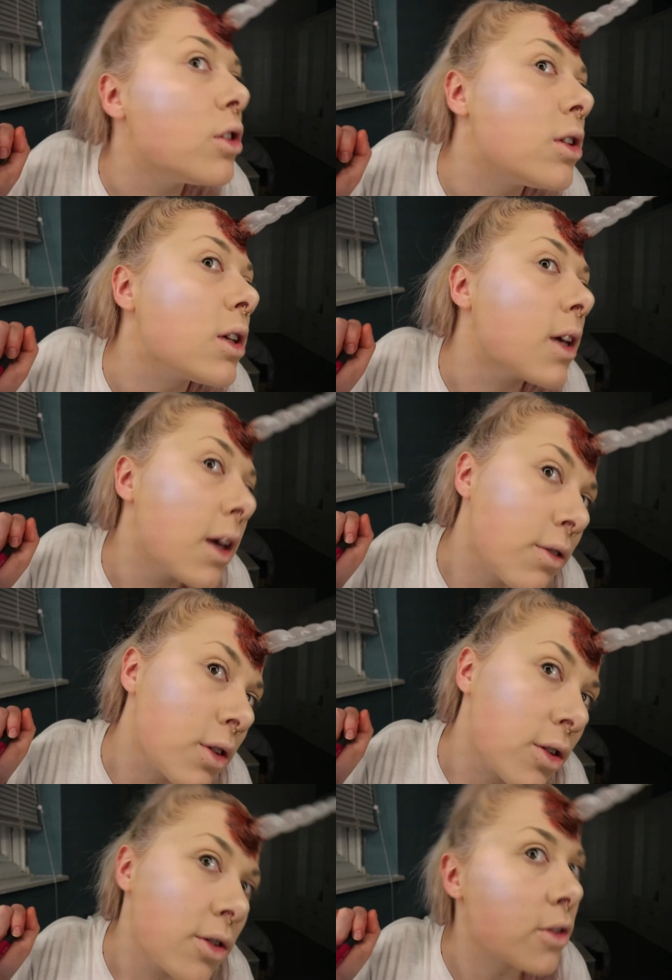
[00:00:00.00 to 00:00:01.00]
just to give a
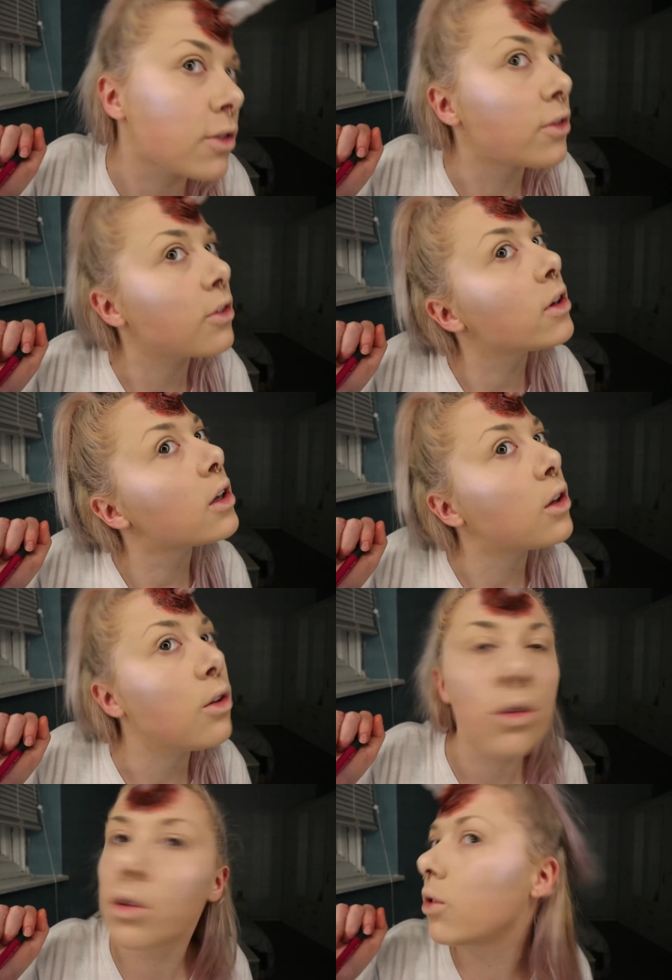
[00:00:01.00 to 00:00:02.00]
sort of
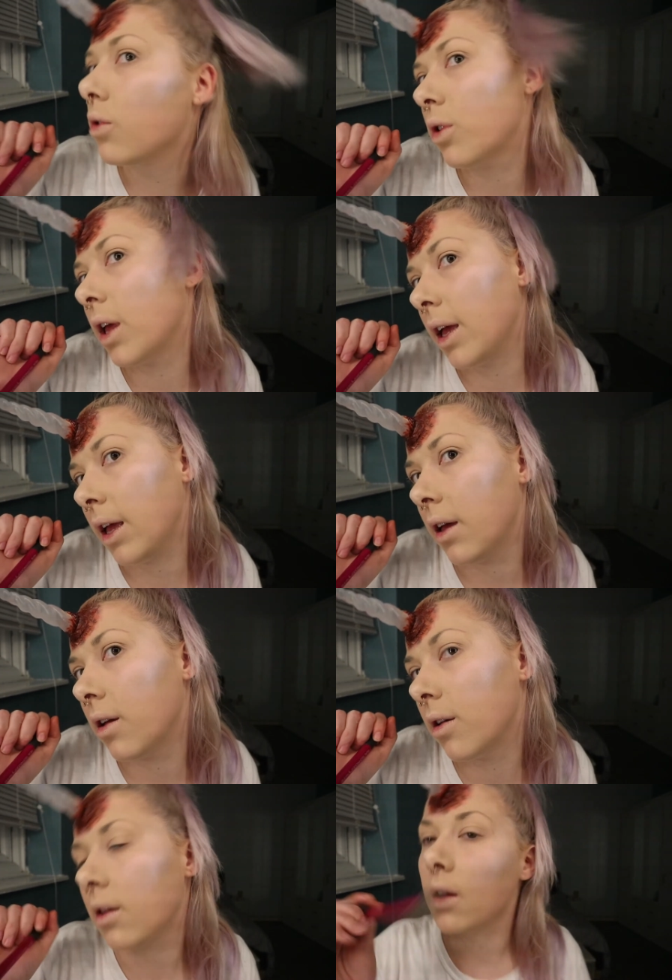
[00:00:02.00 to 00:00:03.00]
unicorn-y
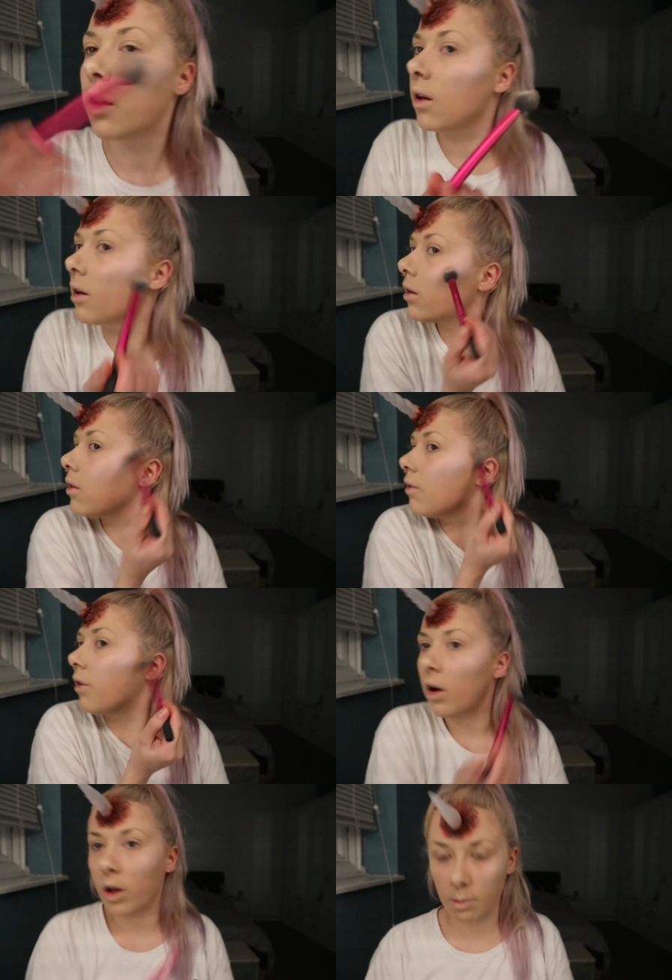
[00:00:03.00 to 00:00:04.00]

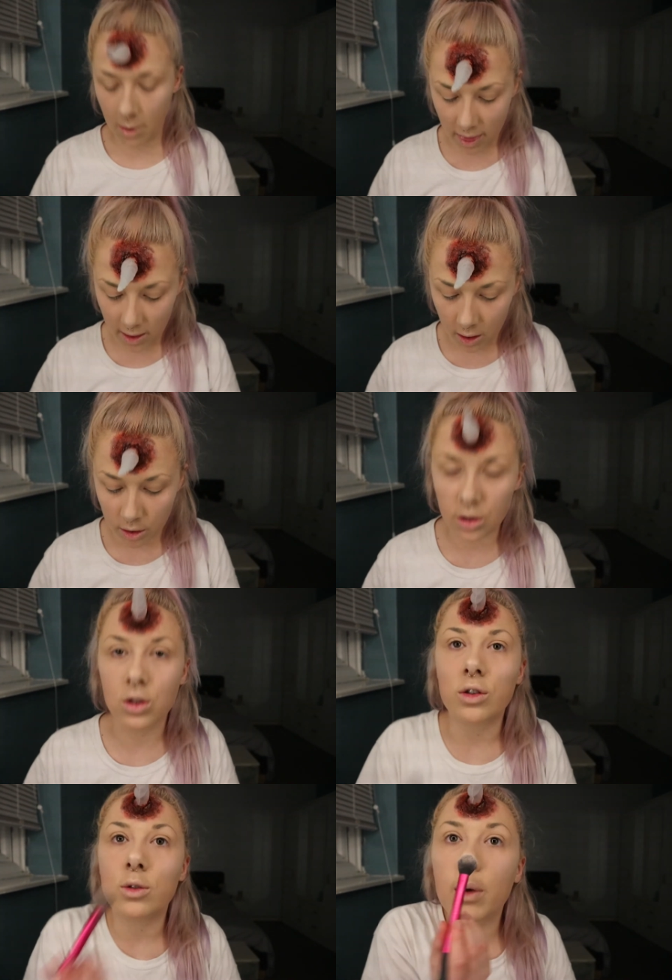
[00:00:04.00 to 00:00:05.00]
vibe, and then I just
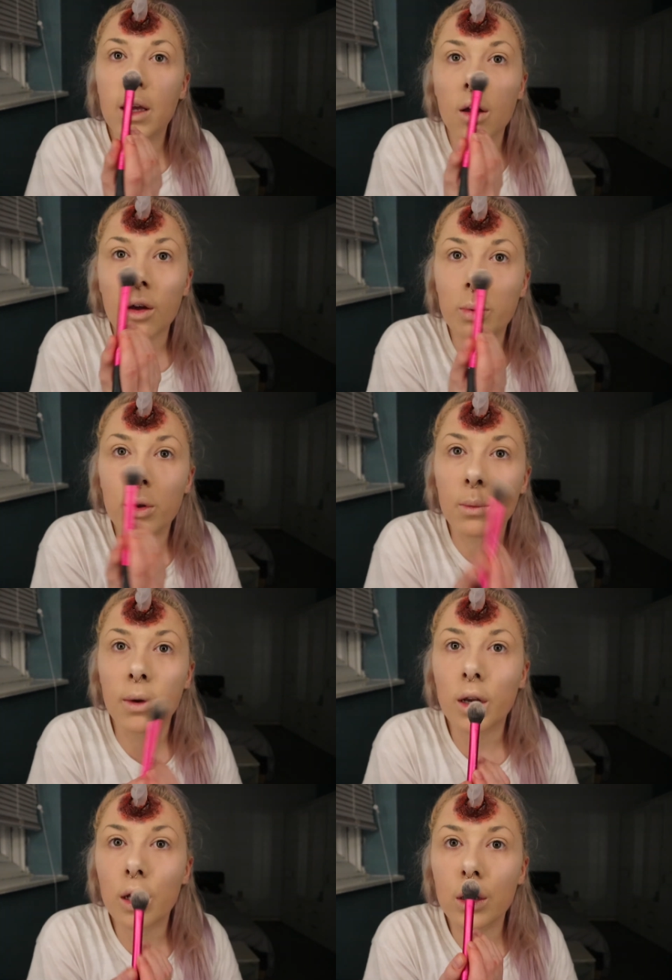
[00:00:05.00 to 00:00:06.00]
use pink opal on
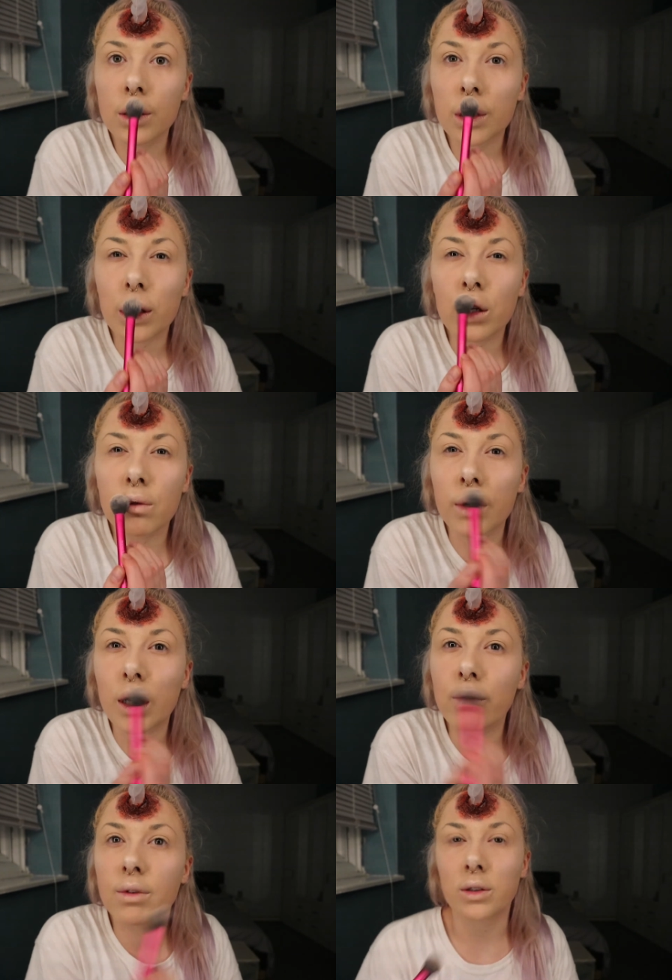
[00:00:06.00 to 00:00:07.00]
my nose and on my
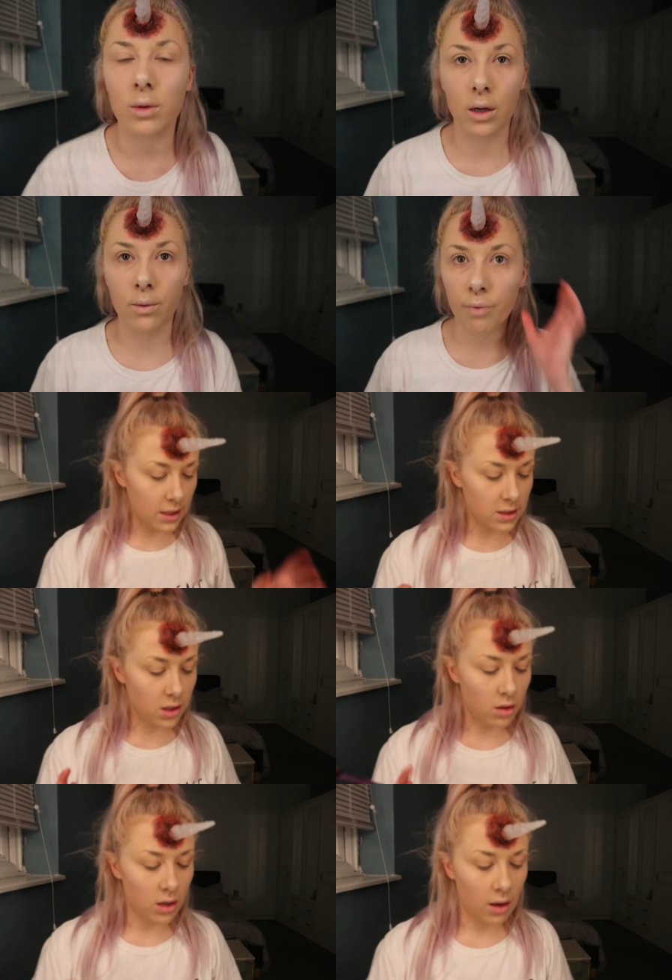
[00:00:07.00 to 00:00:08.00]
lip as well. Okay, so
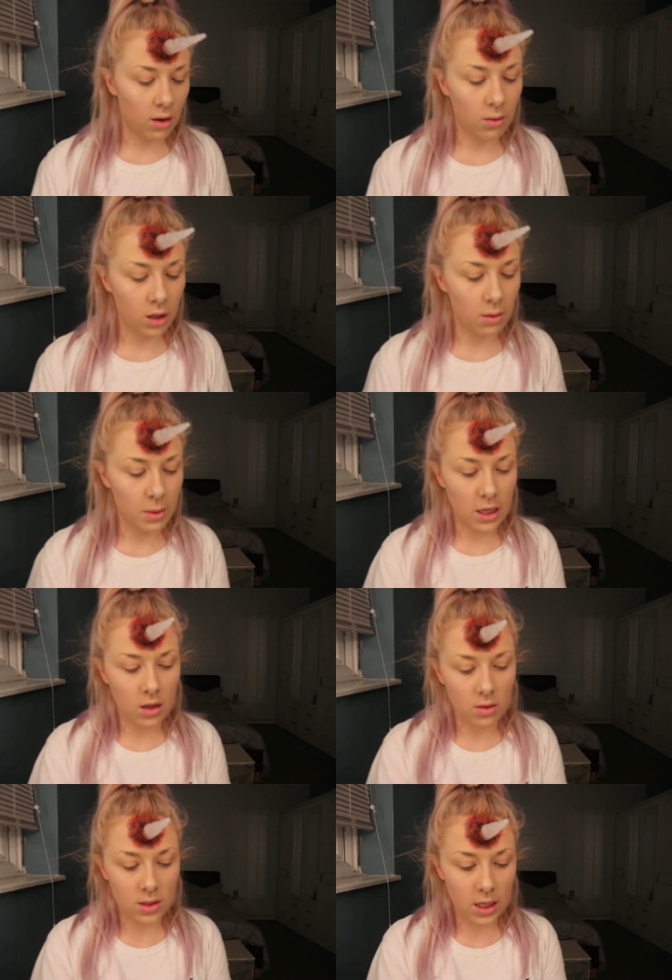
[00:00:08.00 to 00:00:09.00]
now I'm going to
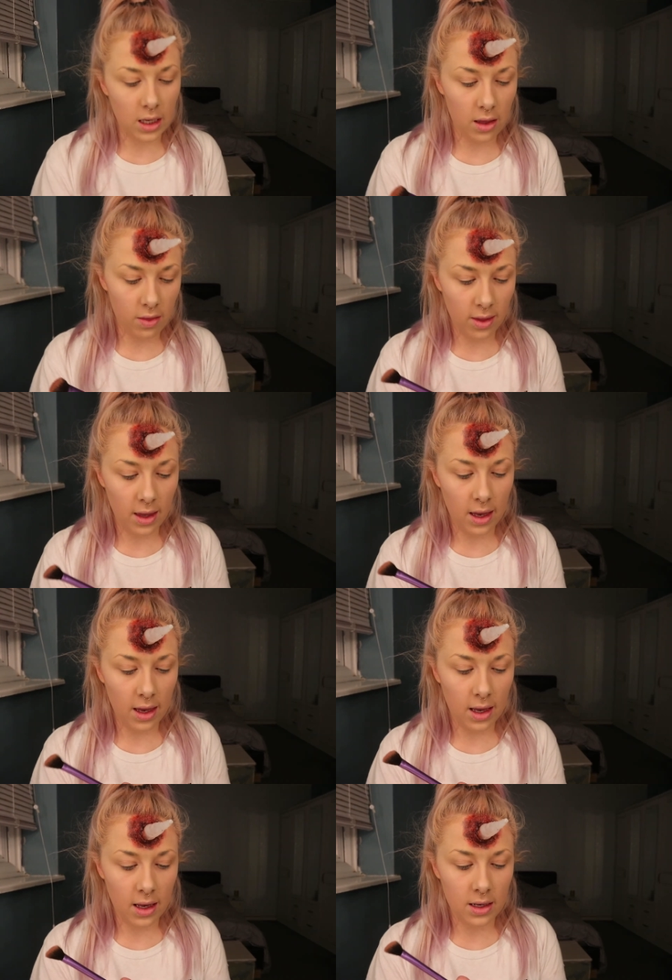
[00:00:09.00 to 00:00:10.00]
be using
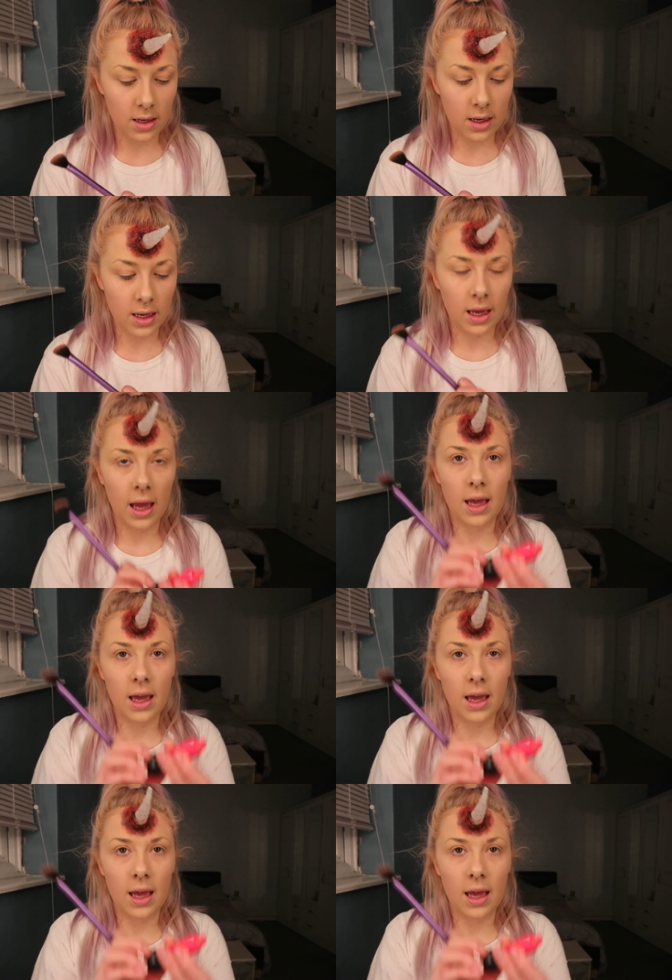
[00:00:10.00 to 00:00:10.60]
the Nick